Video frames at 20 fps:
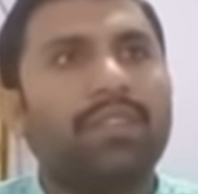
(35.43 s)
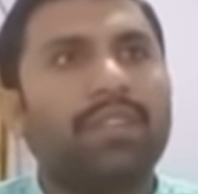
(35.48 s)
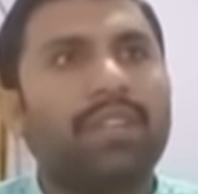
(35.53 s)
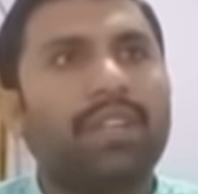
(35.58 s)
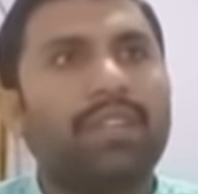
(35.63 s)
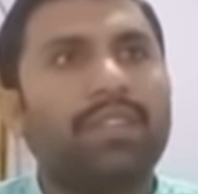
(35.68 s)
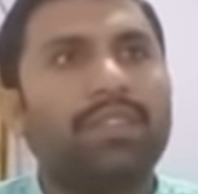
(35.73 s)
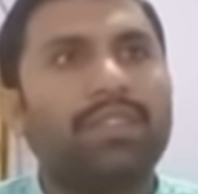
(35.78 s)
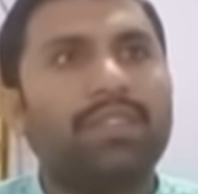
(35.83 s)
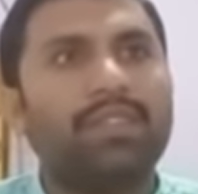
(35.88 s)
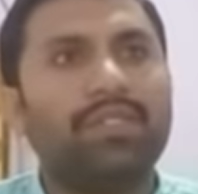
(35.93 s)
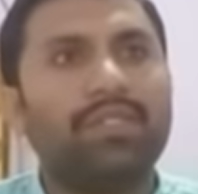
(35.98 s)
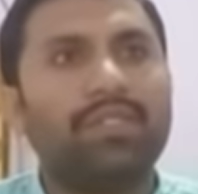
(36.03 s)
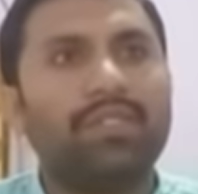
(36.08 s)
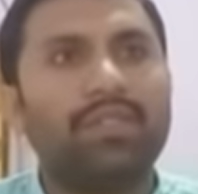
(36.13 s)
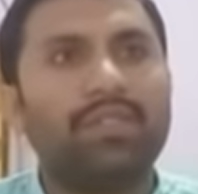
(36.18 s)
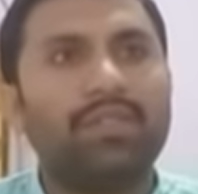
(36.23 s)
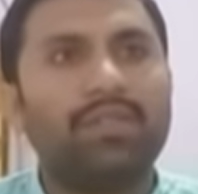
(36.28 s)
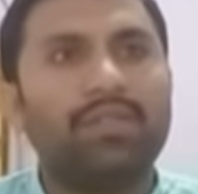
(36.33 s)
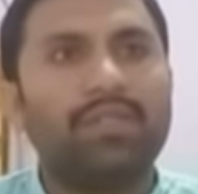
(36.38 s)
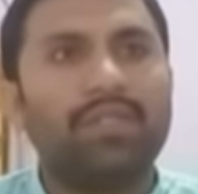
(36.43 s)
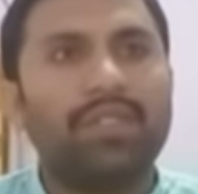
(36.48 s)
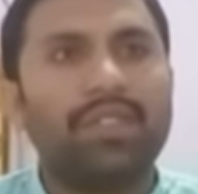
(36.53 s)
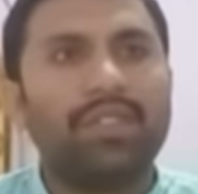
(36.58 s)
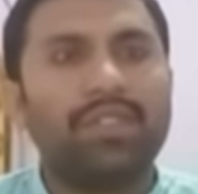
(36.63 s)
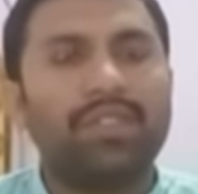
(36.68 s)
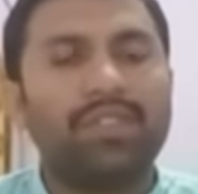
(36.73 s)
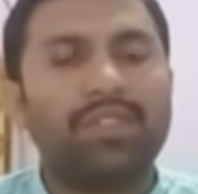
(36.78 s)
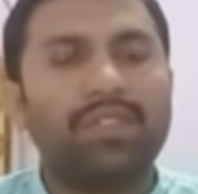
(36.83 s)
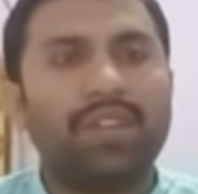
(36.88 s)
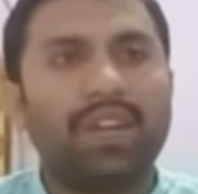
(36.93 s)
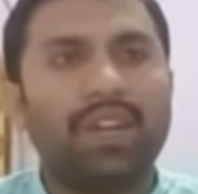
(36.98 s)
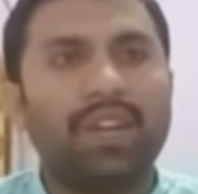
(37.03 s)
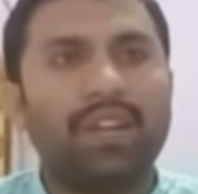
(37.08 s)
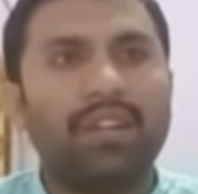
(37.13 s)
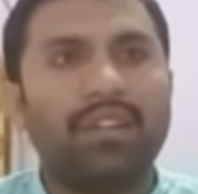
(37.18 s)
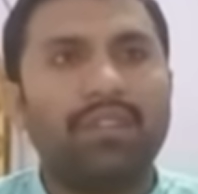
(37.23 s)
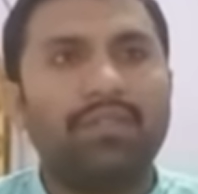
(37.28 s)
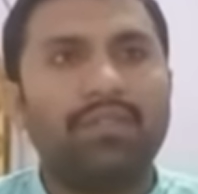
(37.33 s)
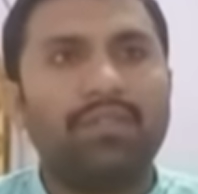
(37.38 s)
Tenses rules assist
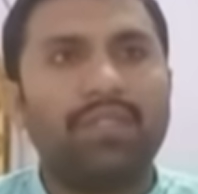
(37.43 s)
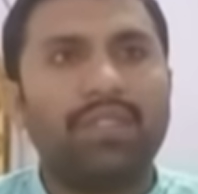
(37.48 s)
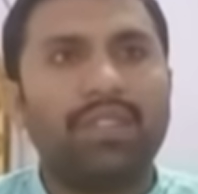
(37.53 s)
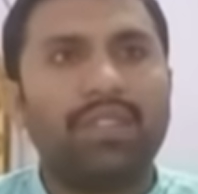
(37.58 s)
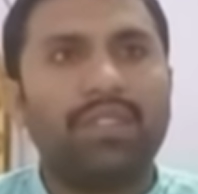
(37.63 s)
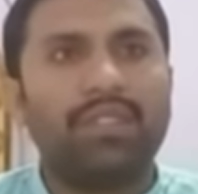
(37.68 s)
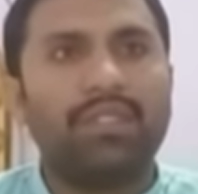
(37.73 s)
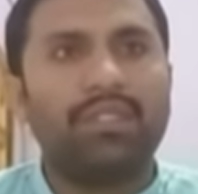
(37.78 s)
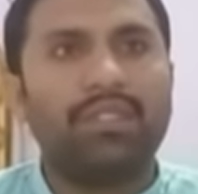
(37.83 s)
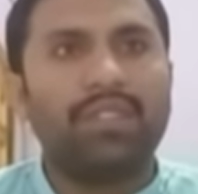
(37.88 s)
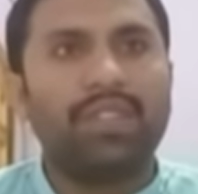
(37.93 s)
on with